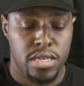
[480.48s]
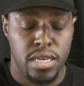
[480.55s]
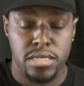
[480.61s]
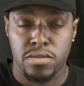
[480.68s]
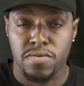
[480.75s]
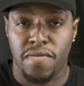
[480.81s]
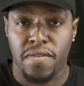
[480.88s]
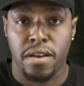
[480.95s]

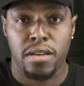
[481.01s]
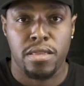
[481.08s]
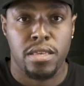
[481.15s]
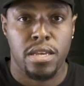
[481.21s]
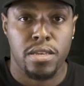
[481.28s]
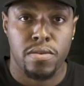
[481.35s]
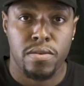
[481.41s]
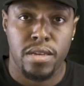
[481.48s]
get you for
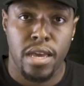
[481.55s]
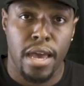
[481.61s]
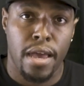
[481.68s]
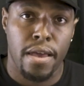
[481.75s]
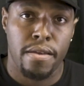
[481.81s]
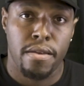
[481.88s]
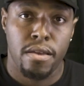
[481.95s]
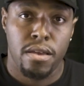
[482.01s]
everything you
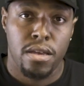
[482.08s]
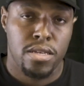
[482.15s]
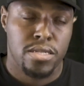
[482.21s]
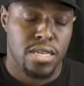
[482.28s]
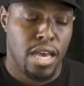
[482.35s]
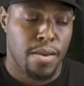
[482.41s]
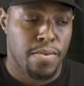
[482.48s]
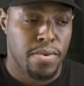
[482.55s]
got
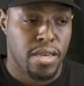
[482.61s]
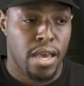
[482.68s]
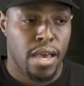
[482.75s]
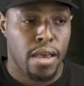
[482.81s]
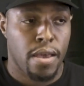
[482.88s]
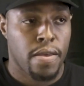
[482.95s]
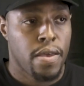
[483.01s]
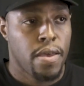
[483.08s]
type of
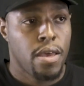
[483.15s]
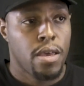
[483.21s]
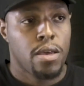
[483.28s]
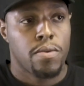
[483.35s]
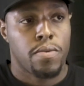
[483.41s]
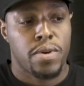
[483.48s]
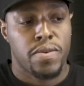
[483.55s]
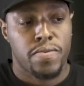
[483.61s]
guy.
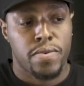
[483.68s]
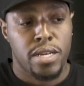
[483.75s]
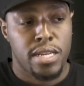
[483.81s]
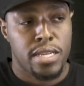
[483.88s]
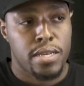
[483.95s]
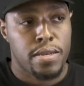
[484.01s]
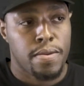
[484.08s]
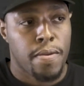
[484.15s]
When
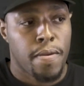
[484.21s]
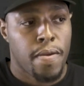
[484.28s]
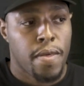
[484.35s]
really,